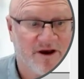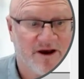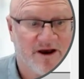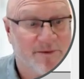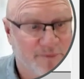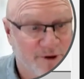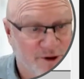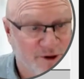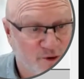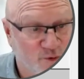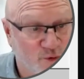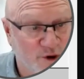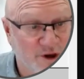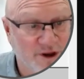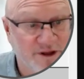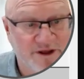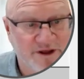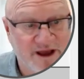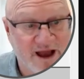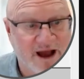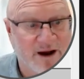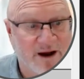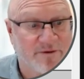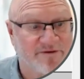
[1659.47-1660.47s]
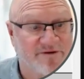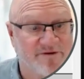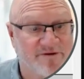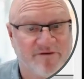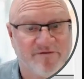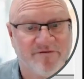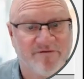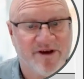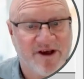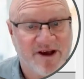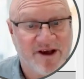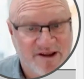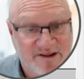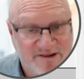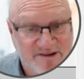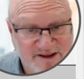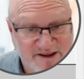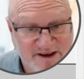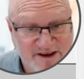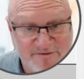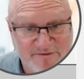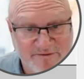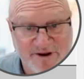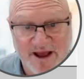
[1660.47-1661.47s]
between the hours of
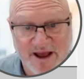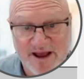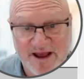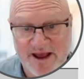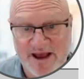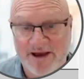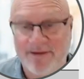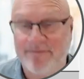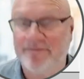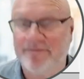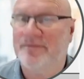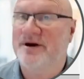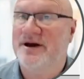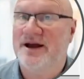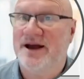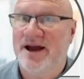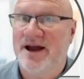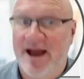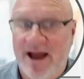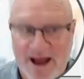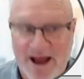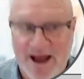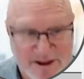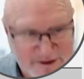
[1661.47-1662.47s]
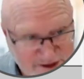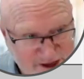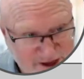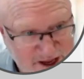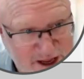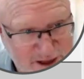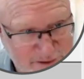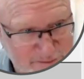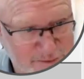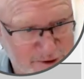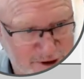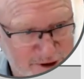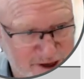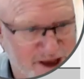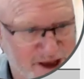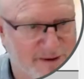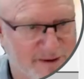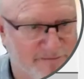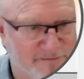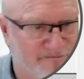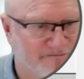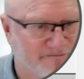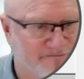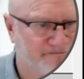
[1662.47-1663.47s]
7 a.m. and 10
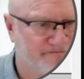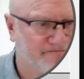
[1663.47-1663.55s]
p.m.